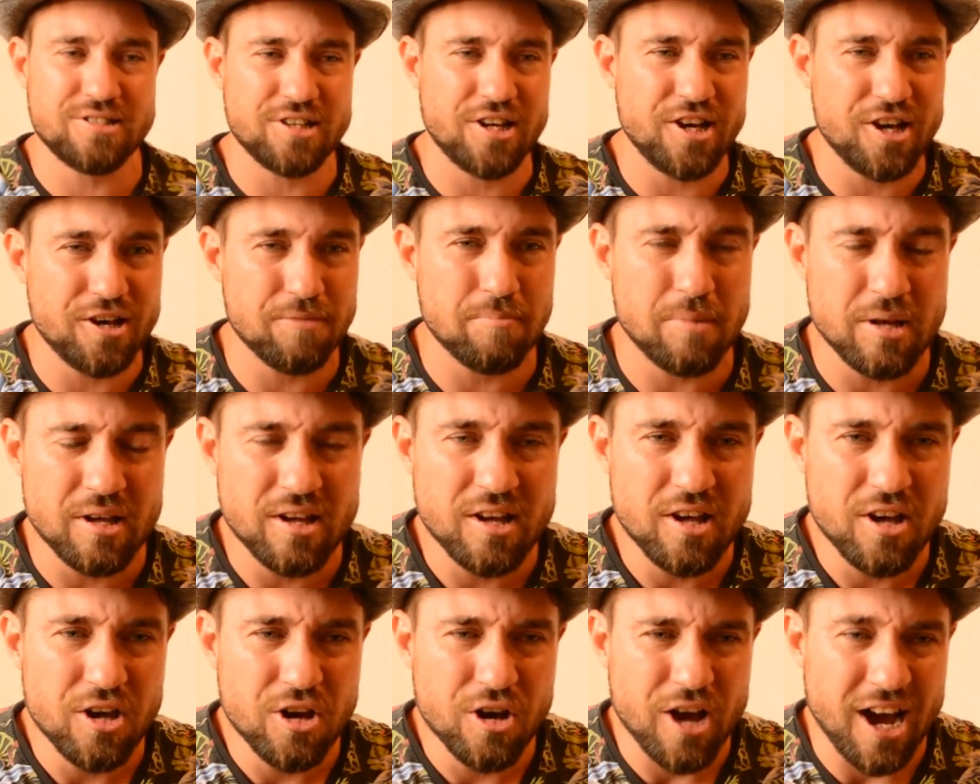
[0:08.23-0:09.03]
Um,
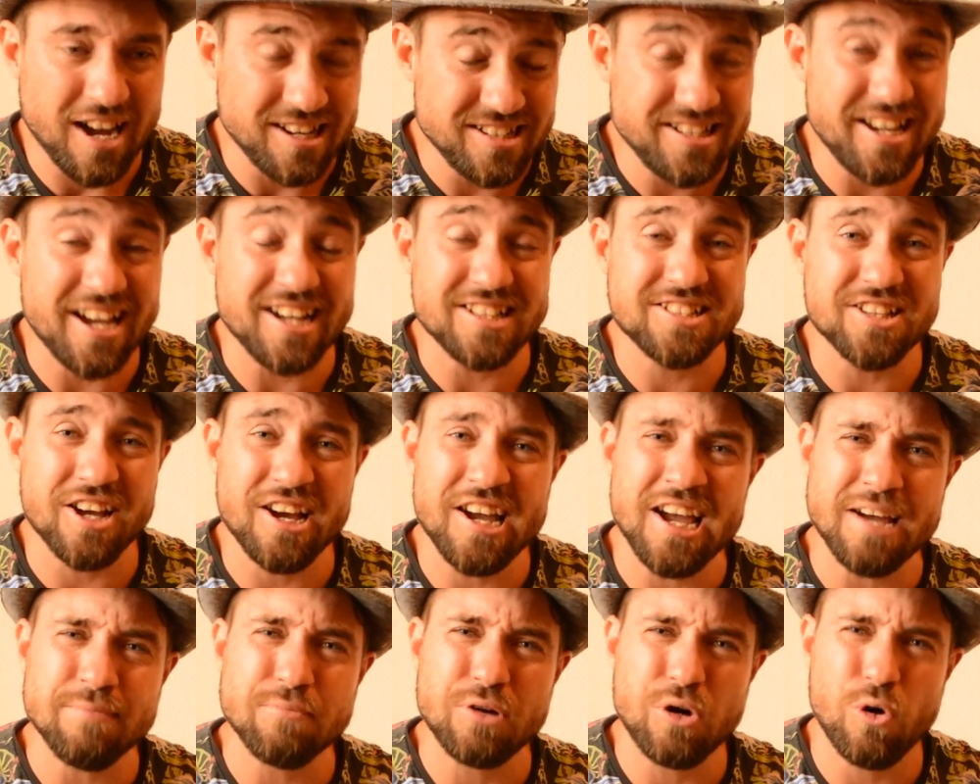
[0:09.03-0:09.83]
and yes, I
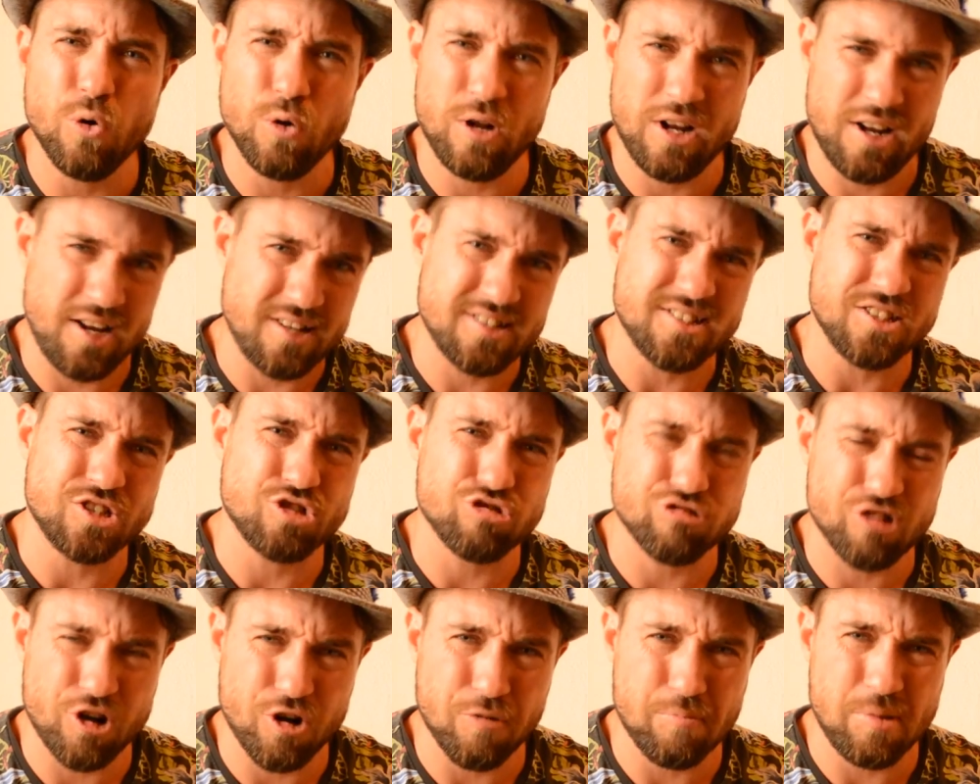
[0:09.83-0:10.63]
am calling it a
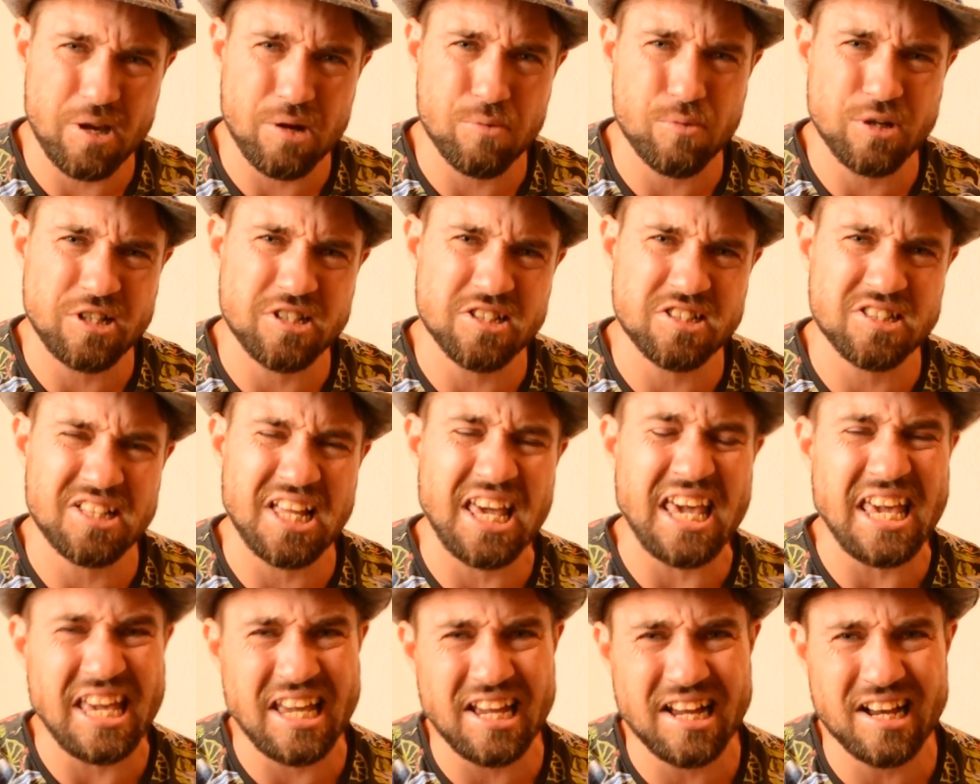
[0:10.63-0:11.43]
trilby, which is
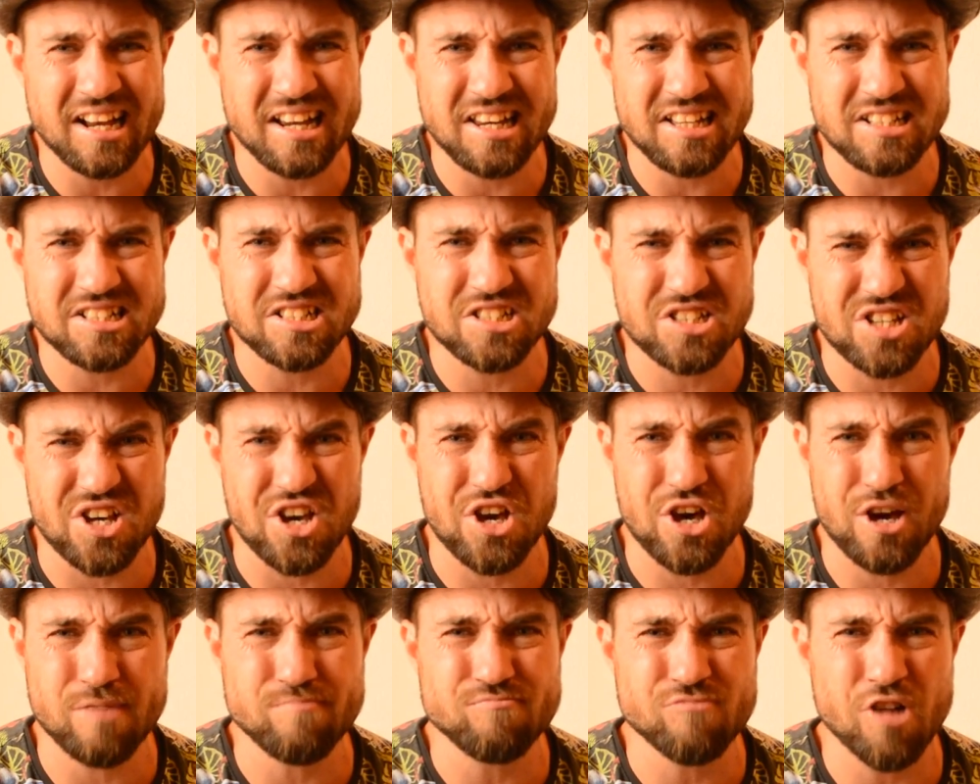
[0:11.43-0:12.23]
the English
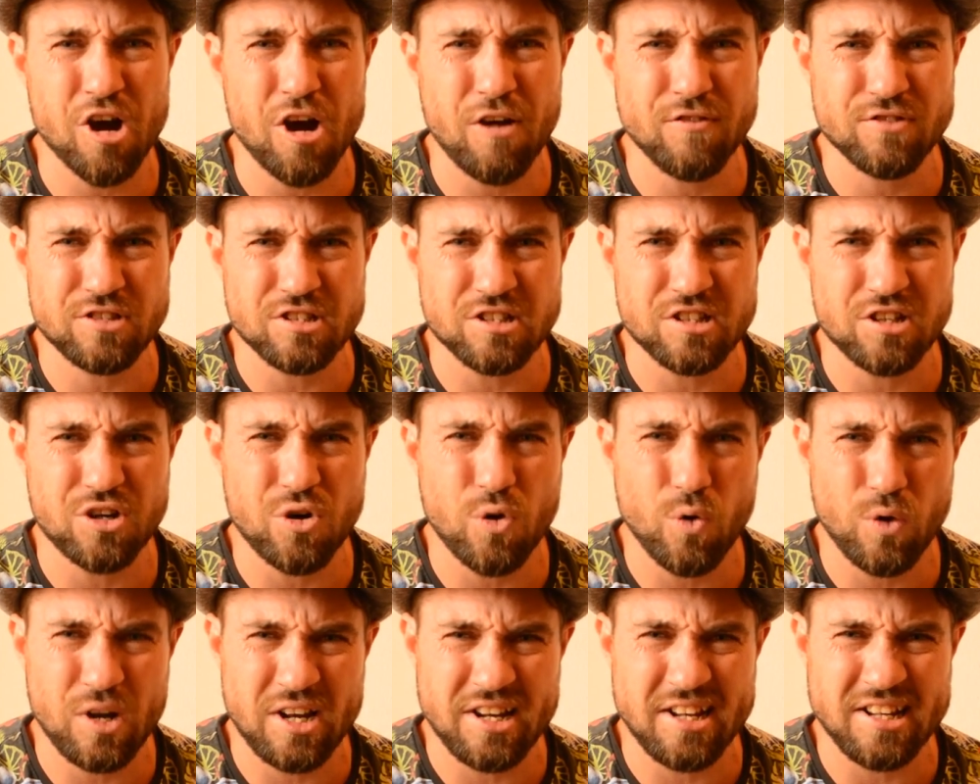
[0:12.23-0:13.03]
term rather than
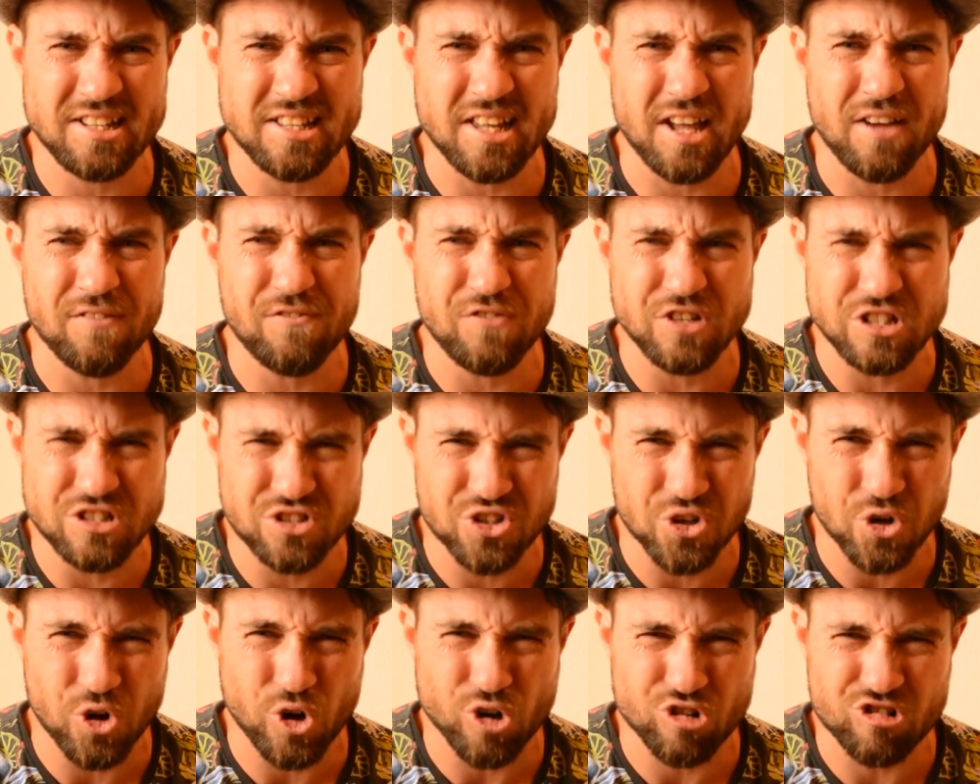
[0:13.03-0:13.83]
calling it a
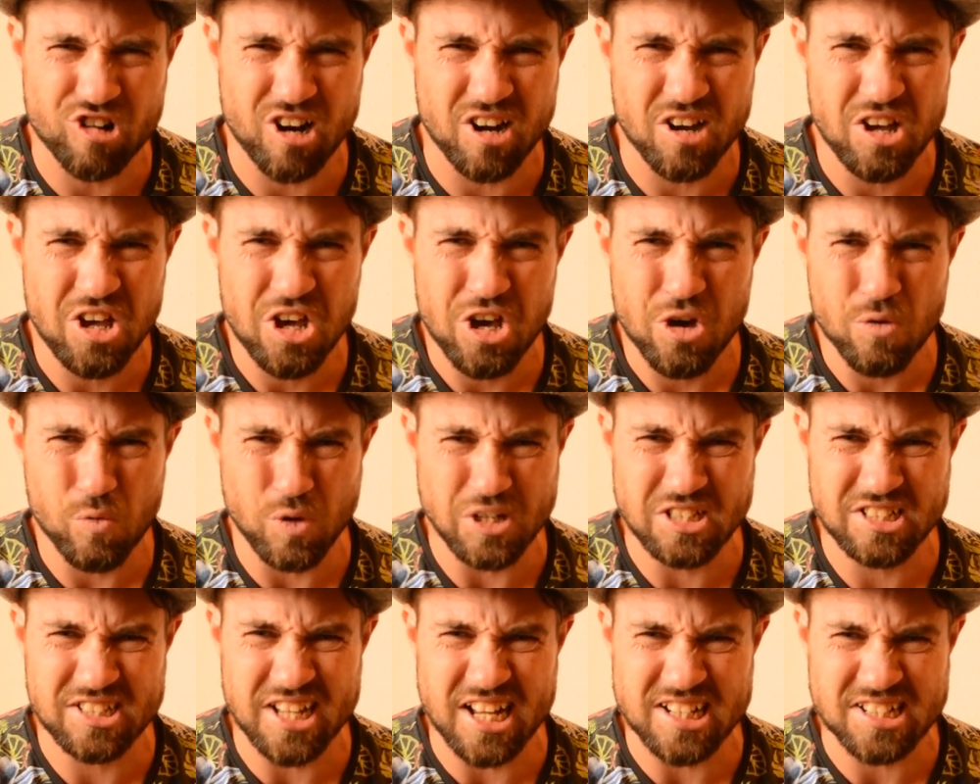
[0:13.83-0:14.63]
fedora,
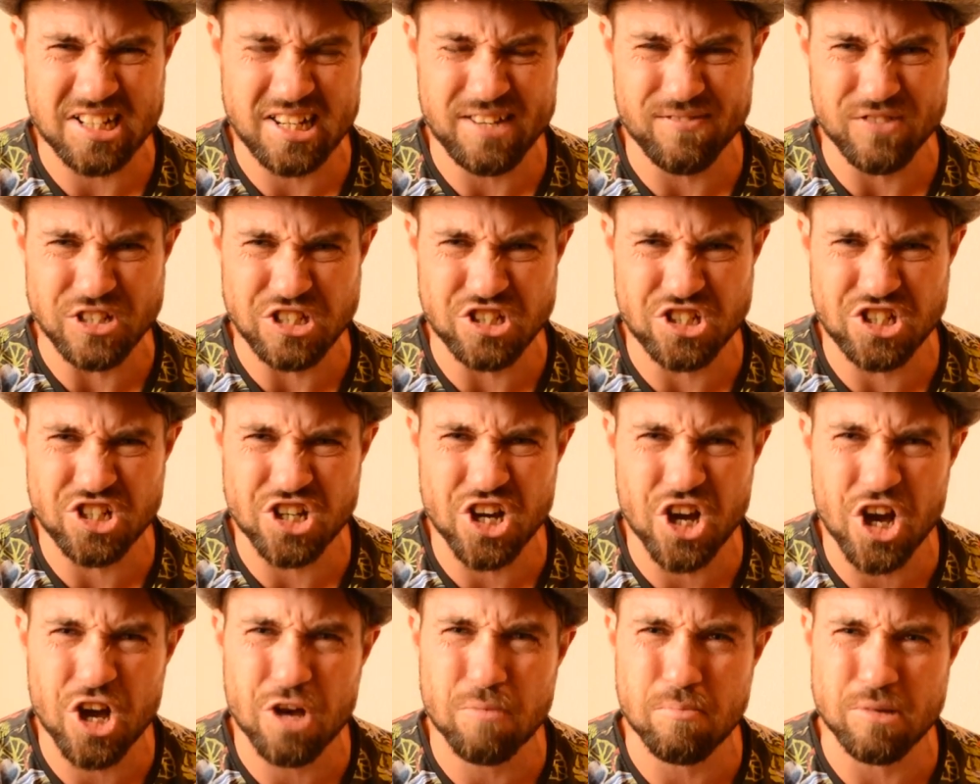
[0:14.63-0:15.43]
which is actually the
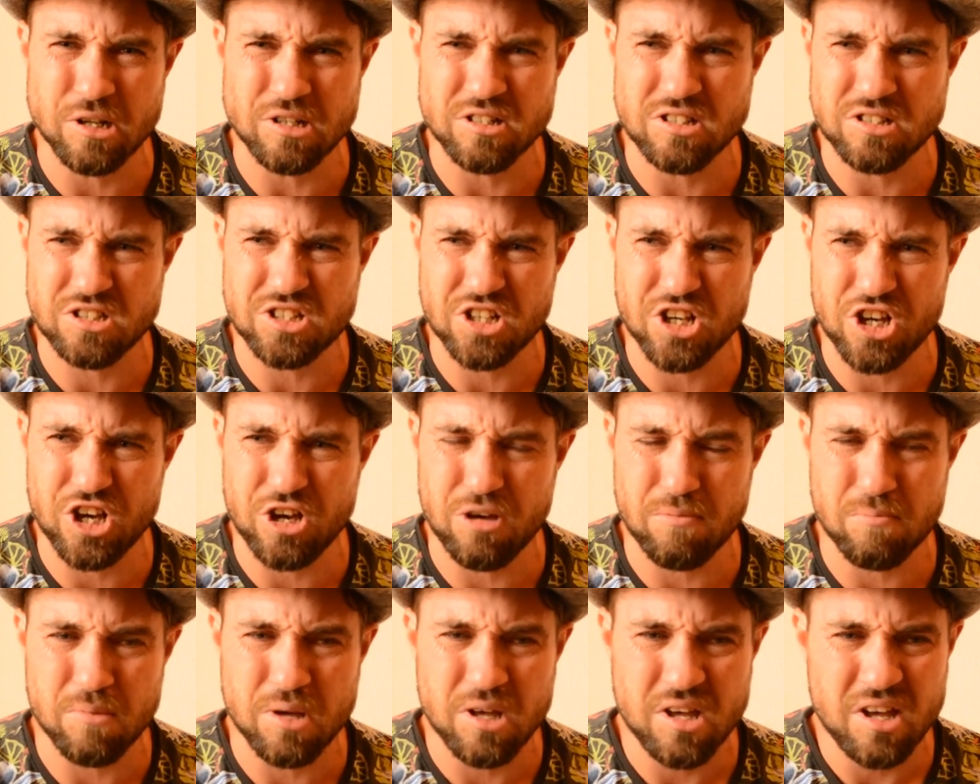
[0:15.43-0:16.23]
German term.